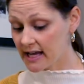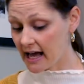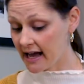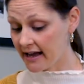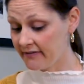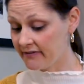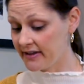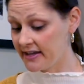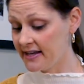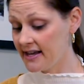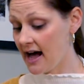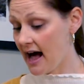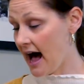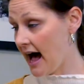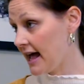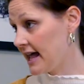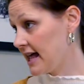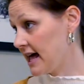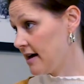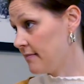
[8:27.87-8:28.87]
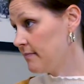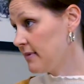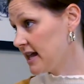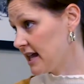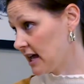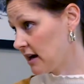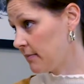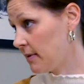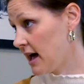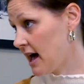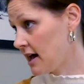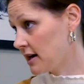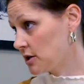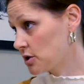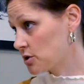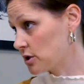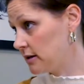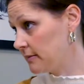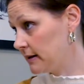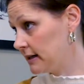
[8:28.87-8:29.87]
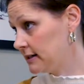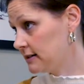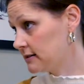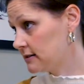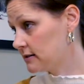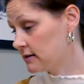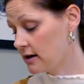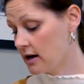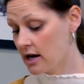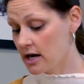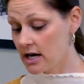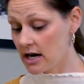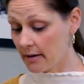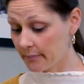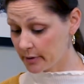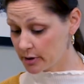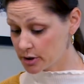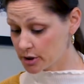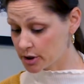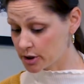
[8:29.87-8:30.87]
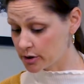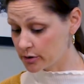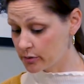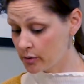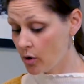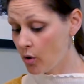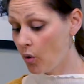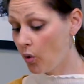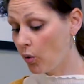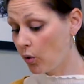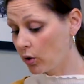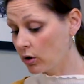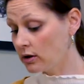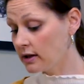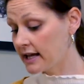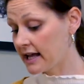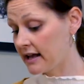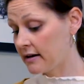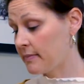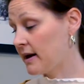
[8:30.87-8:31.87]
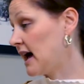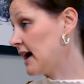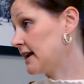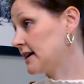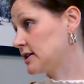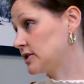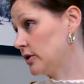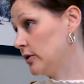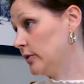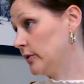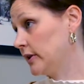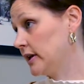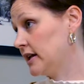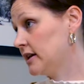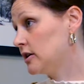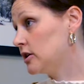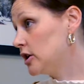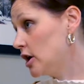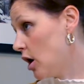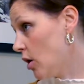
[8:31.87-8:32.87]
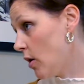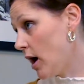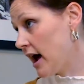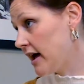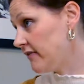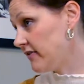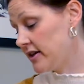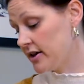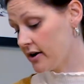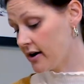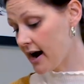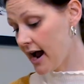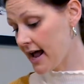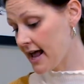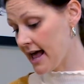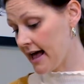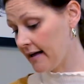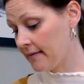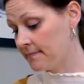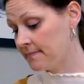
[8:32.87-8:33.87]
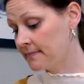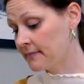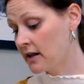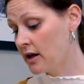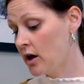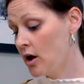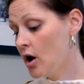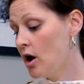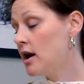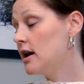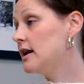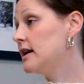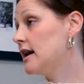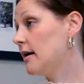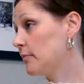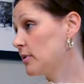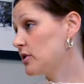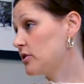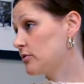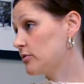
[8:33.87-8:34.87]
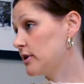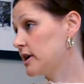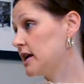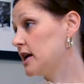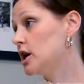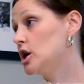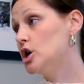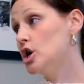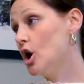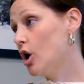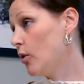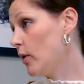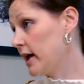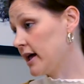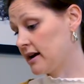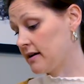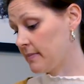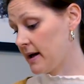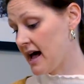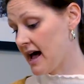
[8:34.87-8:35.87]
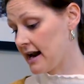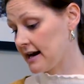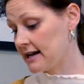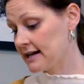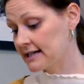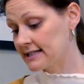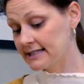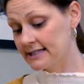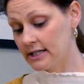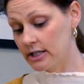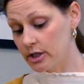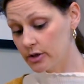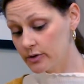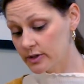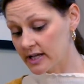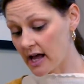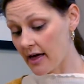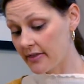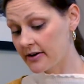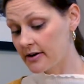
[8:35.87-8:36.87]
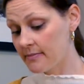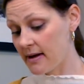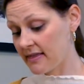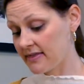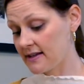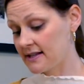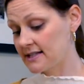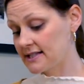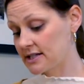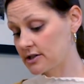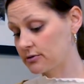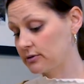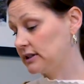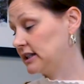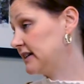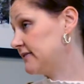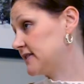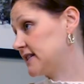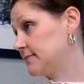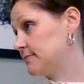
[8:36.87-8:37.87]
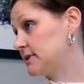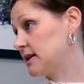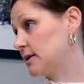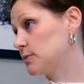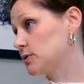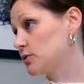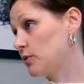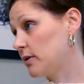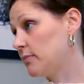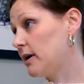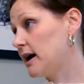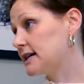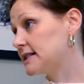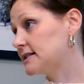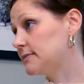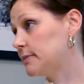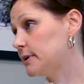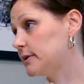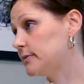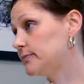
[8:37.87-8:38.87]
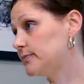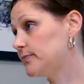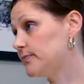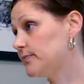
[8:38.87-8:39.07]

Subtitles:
IV IM antibiotic treatment, number 2, oral antibiotics only, no IV or IM, number 3, no antibiotics. Use other methods to relieve symptoms when possible.